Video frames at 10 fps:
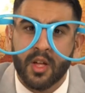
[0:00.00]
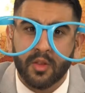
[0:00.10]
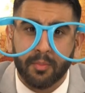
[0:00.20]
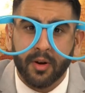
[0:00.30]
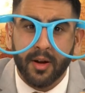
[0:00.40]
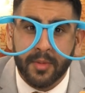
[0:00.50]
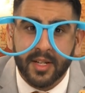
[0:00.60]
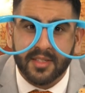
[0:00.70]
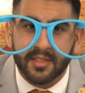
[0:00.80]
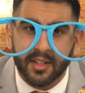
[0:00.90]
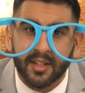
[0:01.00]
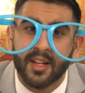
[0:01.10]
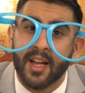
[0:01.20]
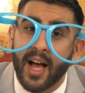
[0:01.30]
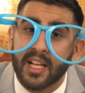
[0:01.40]
The Prime Minister
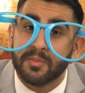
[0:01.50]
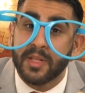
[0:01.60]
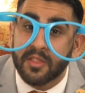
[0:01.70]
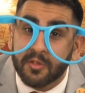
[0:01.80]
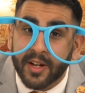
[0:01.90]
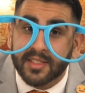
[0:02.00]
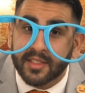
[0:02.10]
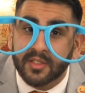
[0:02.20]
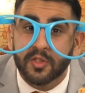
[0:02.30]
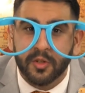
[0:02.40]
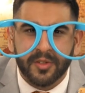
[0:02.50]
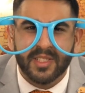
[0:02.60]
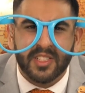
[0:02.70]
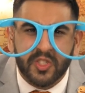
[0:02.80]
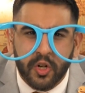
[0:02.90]
has been threatened to lose his